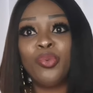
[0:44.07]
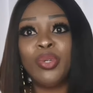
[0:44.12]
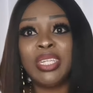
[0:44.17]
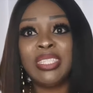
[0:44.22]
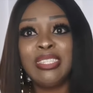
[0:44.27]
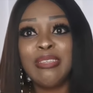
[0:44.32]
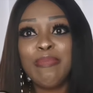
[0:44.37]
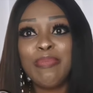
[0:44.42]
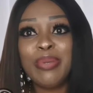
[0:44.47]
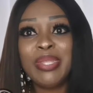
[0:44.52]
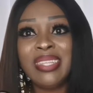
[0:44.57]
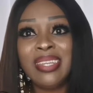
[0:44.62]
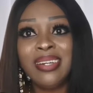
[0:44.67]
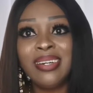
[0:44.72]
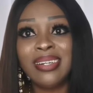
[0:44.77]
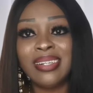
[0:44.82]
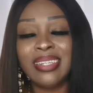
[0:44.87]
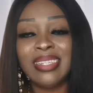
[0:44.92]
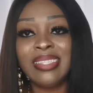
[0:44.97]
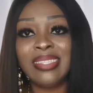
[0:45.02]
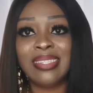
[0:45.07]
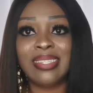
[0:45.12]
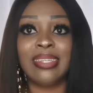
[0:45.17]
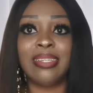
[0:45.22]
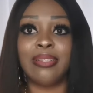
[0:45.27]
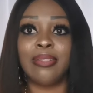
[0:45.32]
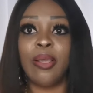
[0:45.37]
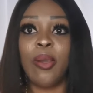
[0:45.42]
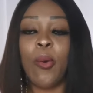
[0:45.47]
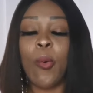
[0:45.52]
What it be the
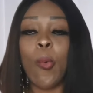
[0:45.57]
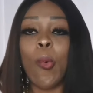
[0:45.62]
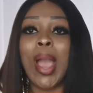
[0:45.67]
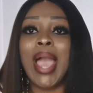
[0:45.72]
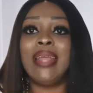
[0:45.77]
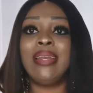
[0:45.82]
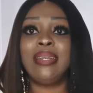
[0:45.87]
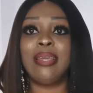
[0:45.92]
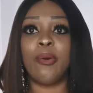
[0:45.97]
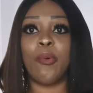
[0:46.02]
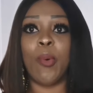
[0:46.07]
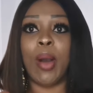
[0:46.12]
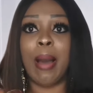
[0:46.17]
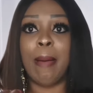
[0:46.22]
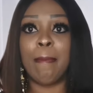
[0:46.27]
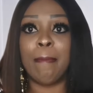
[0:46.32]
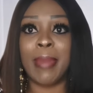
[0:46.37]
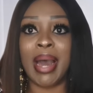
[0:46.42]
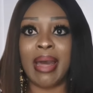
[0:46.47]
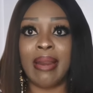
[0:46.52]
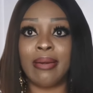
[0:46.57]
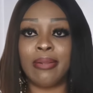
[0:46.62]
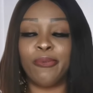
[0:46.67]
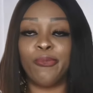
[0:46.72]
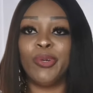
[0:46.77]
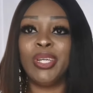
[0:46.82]
reason why they want marry?